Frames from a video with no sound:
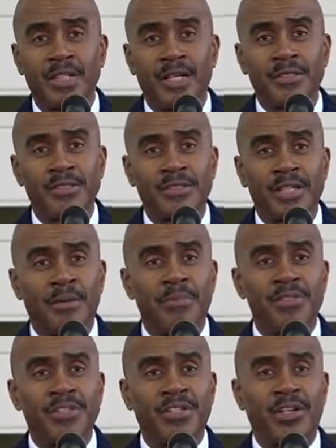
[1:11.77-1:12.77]
Some
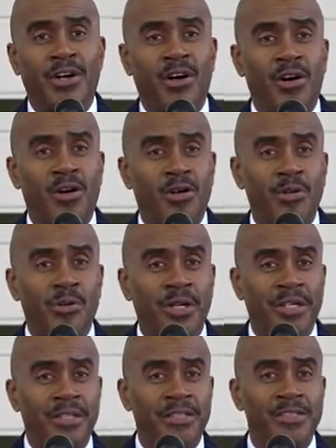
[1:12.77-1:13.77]
is in the
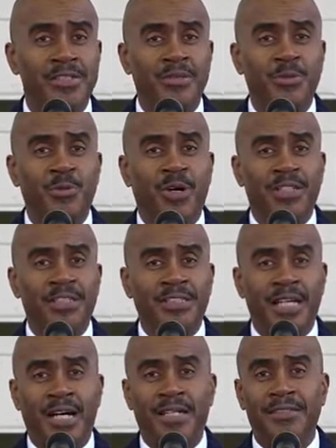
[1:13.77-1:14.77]
hallways and
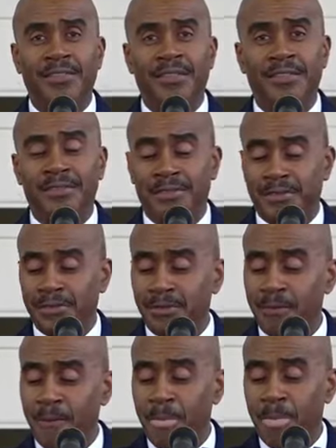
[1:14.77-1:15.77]
whatnot, and
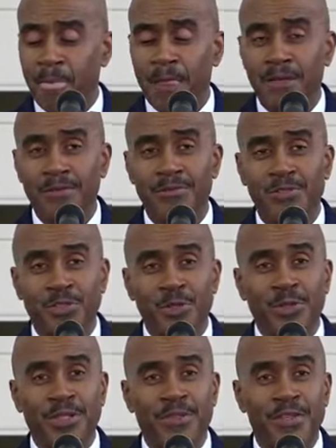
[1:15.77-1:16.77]

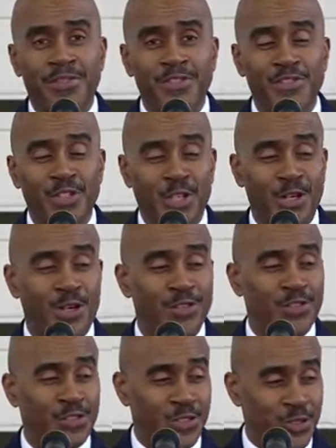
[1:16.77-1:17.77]
truly this is the
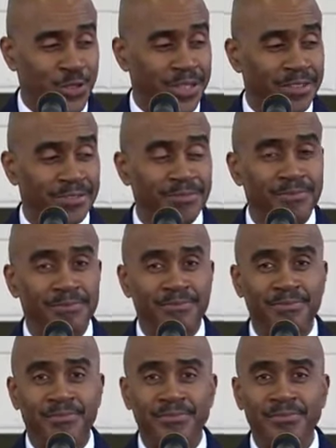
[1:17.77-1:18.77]
Lord's doing.
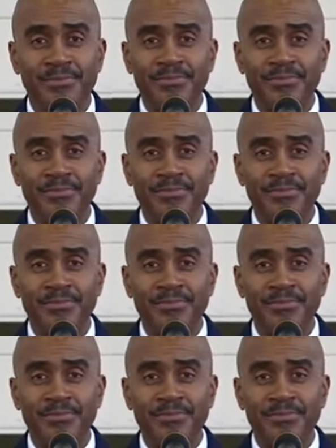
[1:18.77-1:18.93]
Yes.